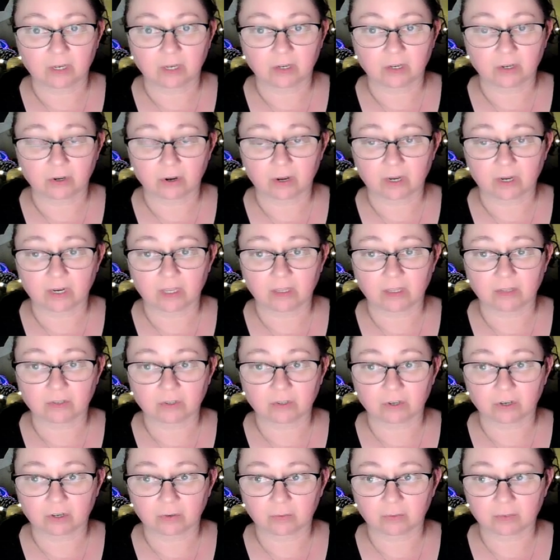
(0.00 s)
under any
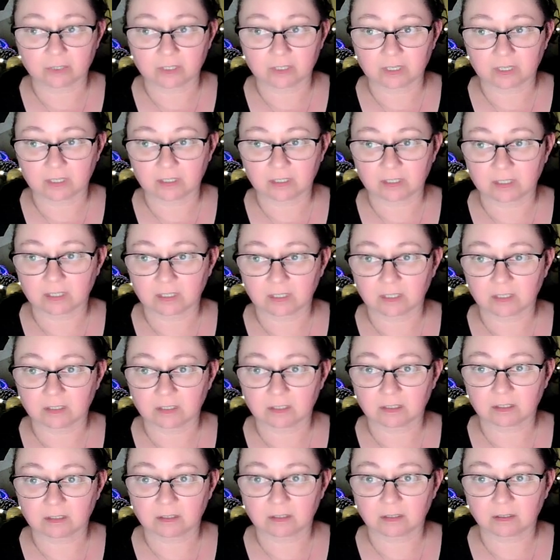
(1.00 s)

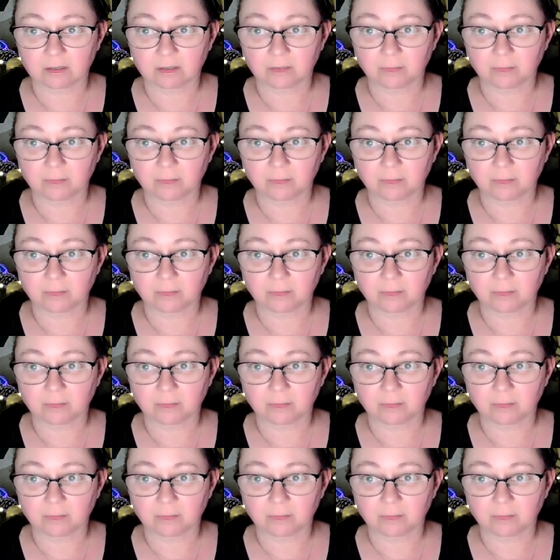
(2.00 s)
circumstances.